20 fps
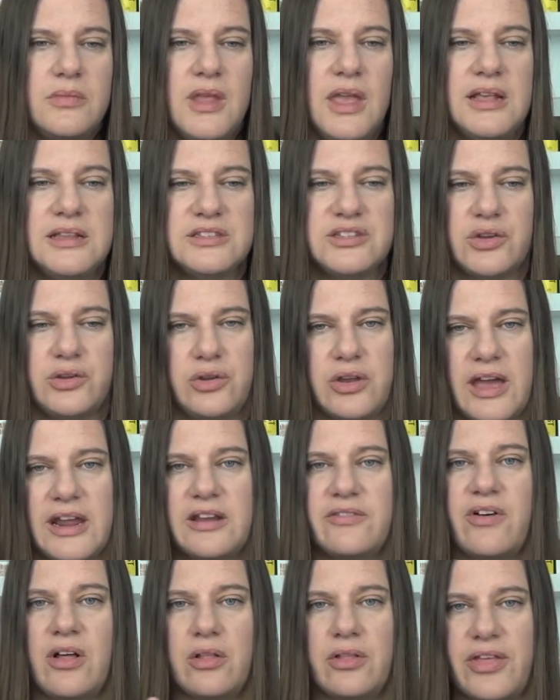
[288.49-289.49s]
And so you kind
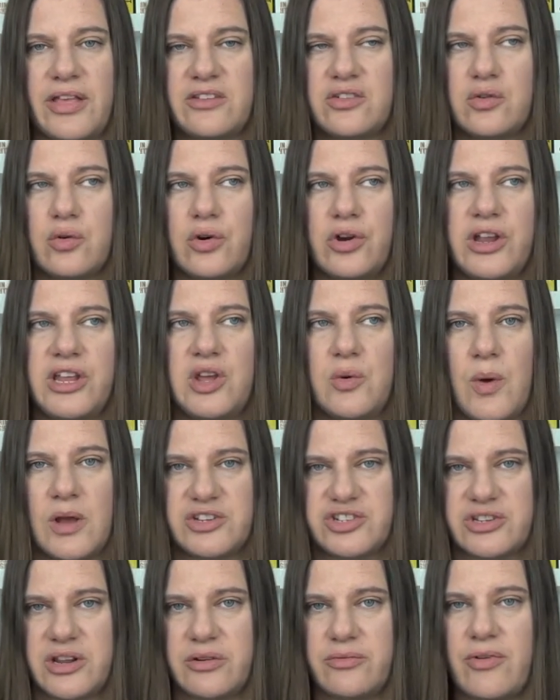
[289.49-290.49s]
of follow that story, you
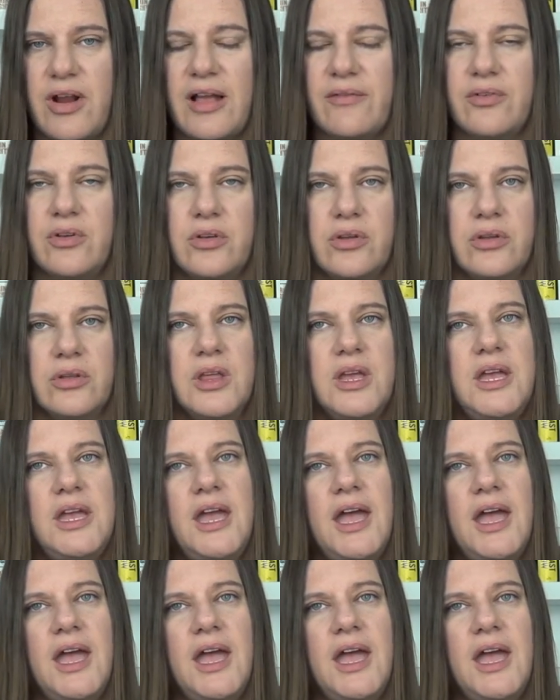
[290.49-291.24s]
watch it unravel.